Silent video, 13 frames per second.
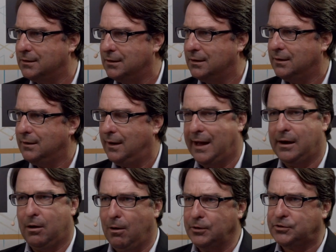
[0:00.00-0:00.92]
Yeah. And
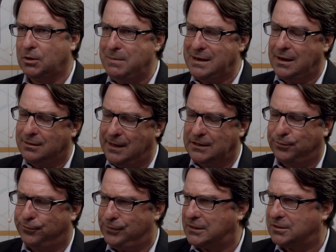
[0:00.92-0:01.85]
they're also making things for
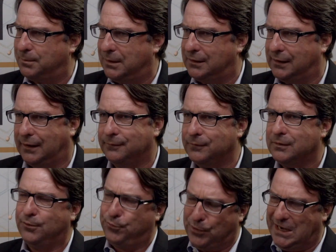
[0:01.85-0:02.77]
flexibility.
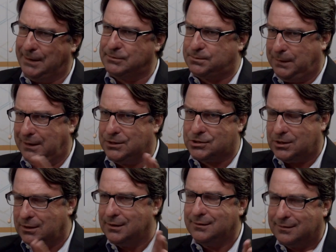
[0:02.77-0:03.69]
The freedom speech,
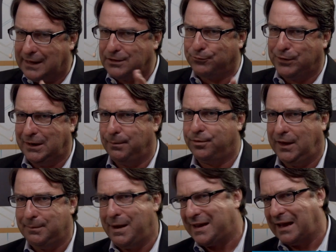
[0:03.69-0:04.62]
that's freedom
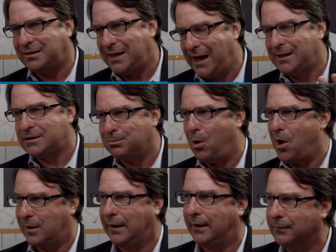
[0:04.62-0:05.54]
theme, I get that, it's
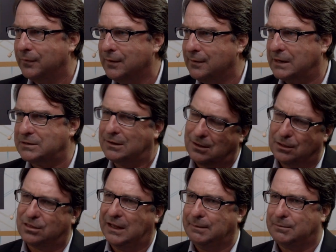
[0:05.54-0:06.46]
marketing. That's a good
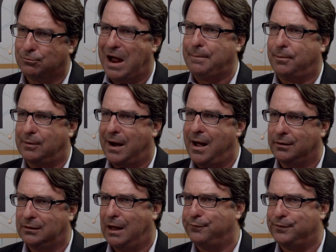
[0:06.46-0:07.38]
theme to wrap
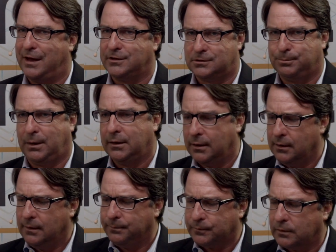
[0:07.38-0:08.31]
around, love fest. But
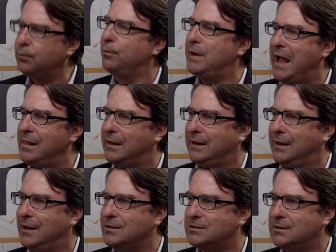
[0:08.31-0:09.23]
the reality
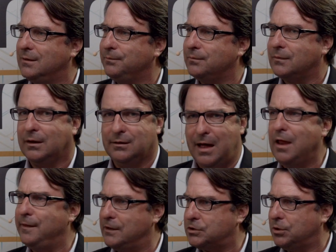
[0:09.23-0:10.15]
is, a lot of
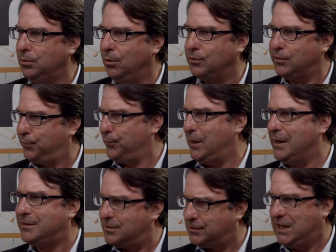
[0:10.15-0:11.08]
these tools are free.
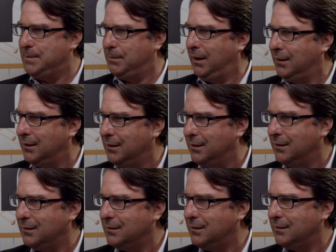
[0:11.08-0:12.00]
Schema,
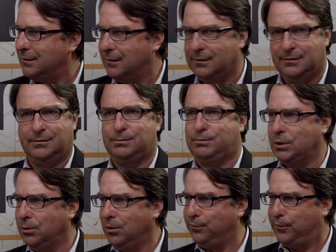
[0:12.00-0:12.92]

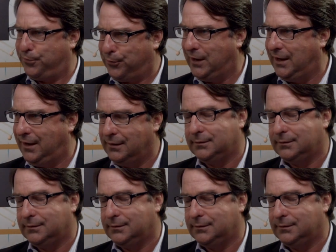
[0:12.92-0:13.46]
tool for free.